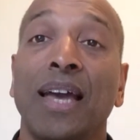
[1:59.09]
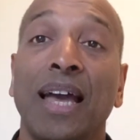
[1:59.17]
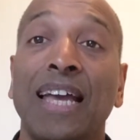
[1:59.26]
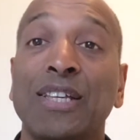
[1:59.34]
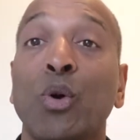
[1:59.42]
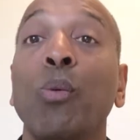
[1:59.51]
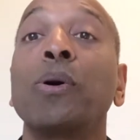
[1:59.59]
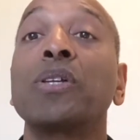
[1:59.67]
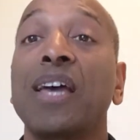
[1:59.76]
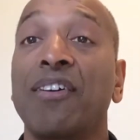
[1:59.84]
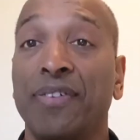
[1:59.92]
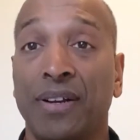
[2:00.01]
It's
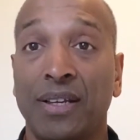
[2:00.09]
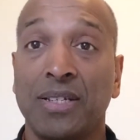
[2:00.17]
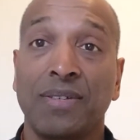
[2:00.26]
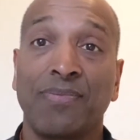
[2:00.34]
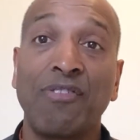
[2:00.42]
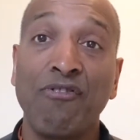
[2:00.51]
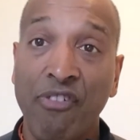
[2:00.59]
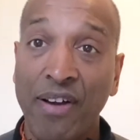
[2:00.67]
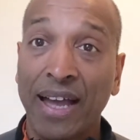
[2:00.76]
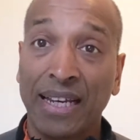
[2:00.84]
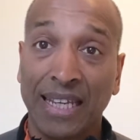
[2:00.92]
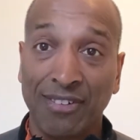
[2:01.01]
almost effortless. In
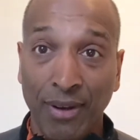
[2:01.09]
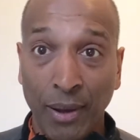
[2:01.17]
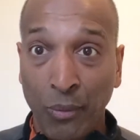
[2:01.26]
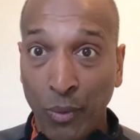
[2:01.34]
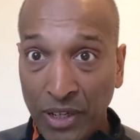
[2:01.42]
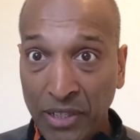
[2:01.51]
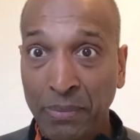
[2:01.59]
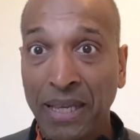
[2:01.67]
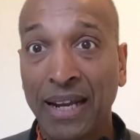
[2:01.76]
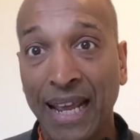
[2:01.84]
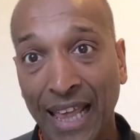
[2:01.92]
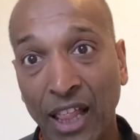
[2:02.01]
fact, if I want to be
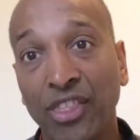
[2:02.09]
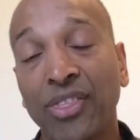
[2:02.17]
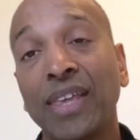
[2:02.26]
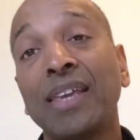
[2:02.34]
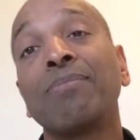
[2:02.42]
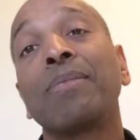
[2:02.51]
unhealthy,